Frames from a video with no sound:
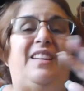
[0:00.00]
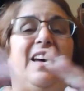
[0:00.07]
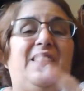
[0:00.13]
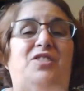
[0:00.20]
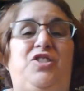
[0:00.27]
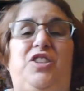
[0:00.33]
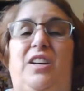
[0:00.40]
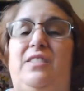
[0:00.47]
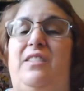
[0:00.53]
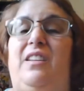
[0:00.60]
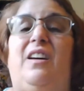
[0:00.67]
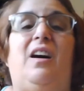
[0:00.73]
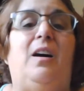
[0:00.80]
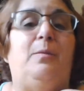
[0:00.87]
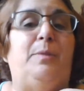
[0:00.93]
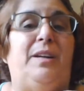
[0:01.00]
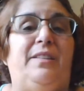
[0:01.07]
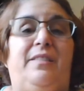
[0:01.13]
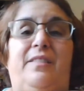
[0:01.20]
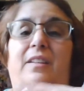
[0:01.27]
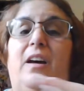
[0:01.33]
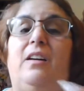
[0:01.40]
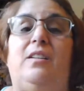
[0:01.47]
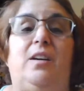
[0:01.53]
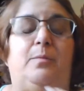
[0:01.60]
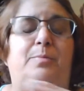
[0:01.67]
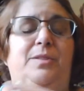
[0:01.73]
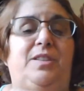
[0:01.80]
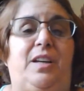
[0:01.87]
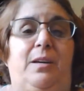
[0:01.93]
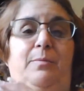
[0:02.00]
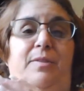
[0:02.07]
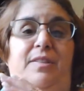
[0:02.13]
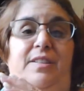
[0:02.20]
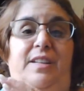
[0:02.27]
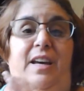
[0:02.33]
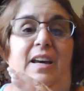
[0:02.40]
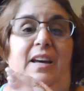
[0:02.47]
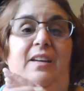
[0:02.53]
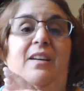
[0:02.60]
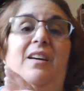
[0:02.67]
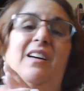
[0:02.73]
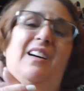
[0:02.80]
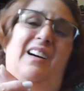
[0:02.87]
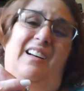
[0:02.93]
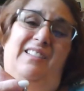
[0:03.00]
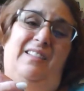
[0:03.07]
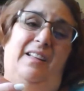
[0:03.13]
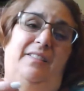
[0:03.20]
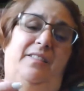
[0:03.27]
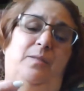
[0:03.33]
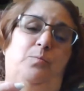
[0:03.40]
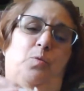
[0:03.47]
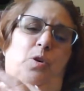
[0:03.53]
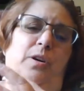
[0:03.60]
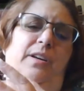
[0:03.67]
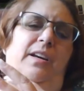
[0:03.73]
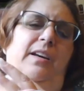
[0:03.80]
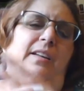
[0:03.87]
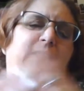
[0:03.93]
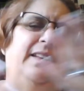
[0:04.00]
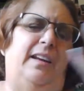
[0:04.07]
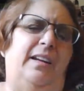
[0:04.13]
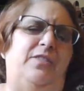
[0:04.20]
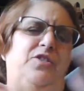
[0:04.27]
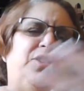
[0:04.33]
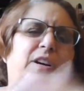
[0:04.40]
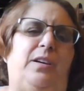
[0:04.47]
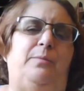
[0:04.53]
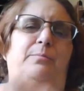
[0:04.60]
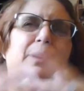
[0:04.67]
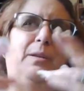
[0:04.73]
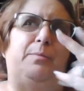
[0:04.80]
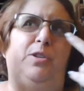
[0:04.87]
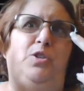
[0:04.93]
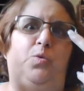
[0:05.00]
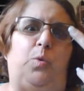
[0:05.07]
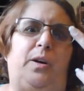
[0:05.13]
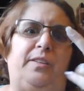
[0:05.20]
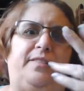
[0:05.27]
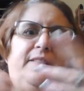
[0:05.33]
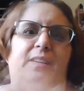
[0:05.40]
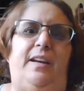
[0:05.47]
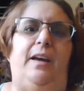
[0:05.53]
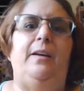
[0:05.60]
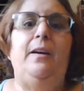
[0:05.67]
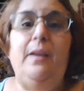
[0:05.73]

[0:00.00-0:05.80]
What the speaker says: I check the comments a couple times a day, unless I'm working, and then I check them maybe twice a day.